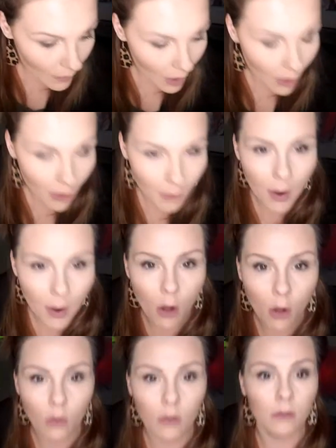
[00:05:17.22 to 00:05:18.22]

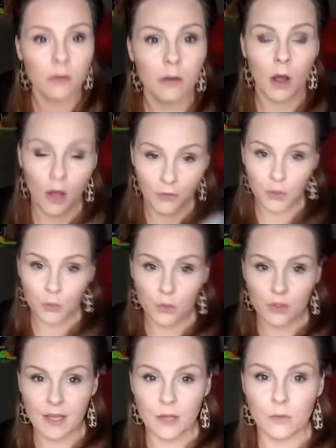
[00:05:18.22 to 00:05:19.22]
All other
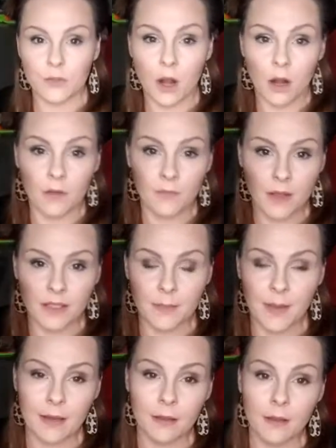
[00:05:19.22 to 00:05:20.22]
tools I use are Foxy
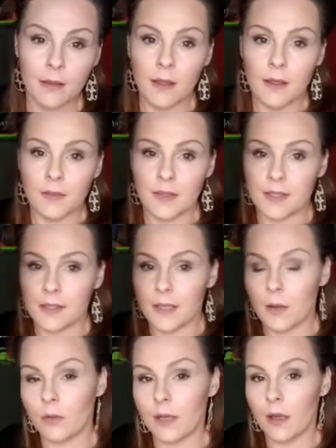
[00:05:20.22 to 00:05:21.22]
Bay. This is the
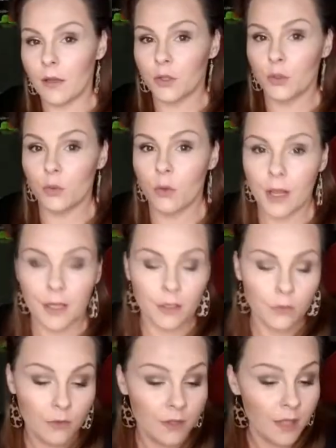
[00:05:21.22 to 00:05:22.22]
only other tool I
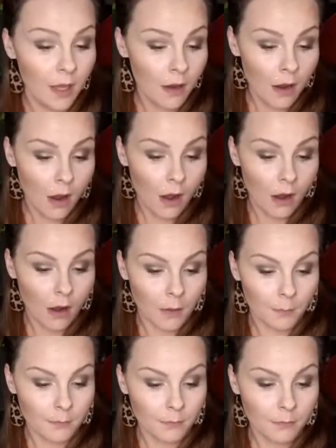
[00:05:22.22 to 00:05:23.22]
use. And
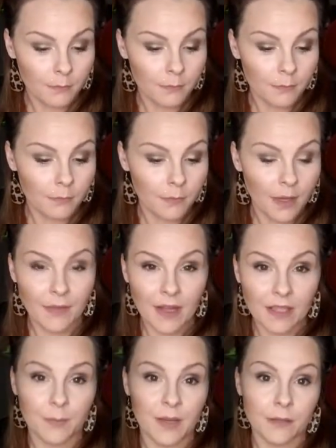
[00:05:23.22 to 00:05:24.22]

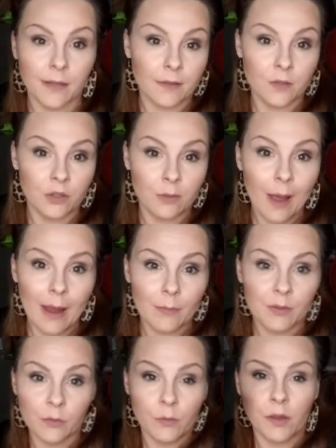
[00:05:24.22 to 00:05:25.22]
that's because I
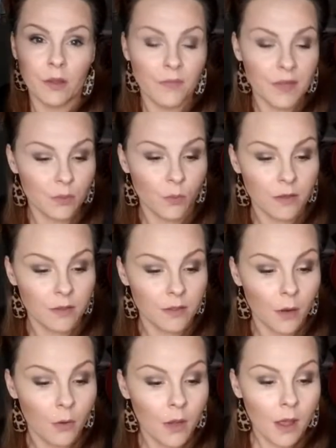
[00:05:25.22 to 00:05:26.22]
absolutely love this one.
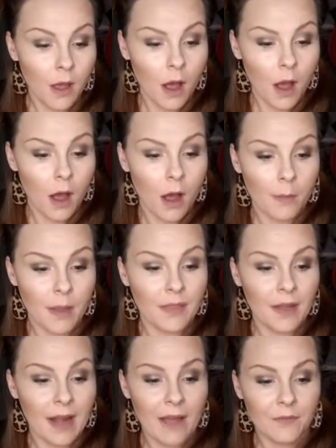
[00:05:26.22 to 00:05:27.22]
So, and
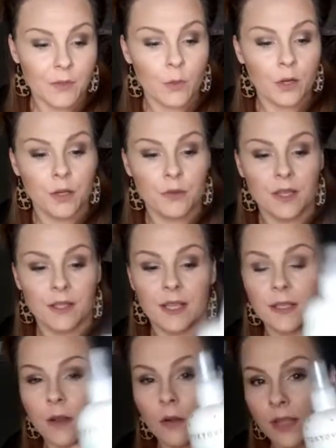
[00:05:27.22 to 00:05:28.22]
then after we're going to use the sea
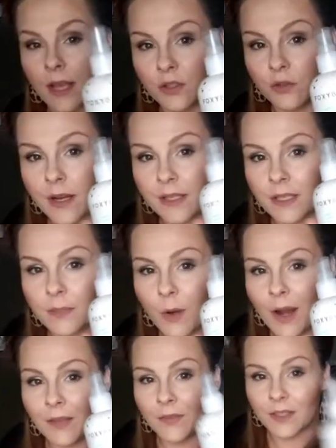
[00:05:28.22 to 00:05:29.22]
salt texturizing
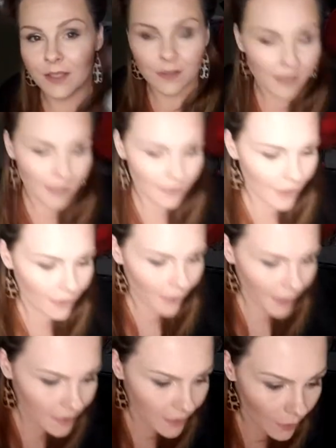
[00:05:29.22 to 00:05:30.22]
spray. This is going to give it a
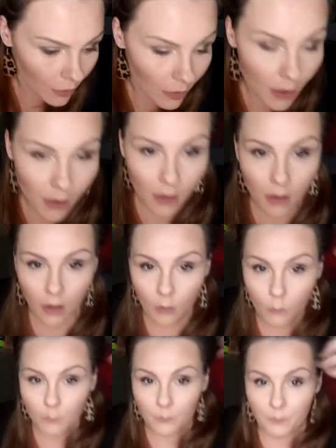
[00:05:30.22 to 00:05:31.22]
nice little
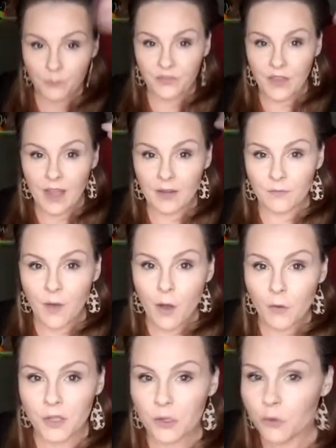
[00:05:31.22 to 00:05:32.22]
oomph and
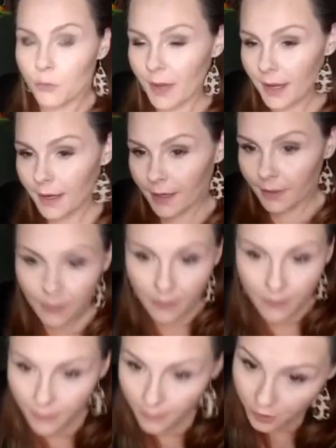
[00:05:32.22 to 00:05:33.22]
volume and
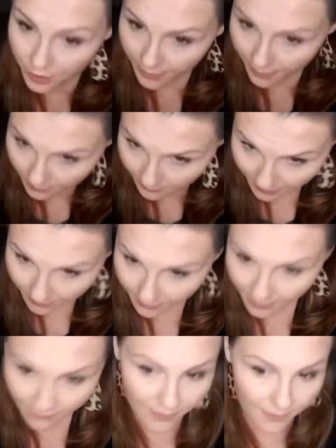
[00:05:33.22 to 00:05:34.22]
just kind of
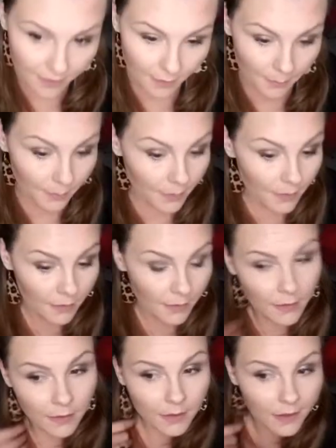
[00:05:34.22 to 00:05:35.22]
give it some
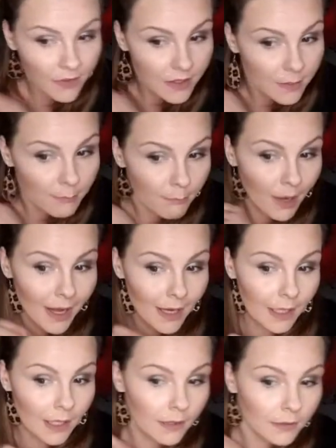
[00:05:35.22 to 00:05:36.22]

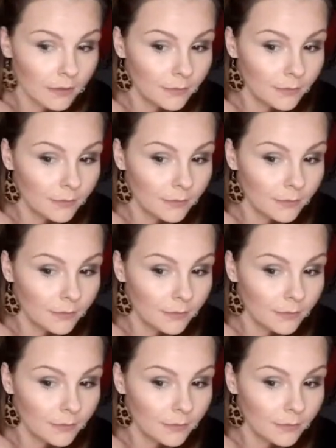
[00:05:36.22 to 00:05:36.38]
body.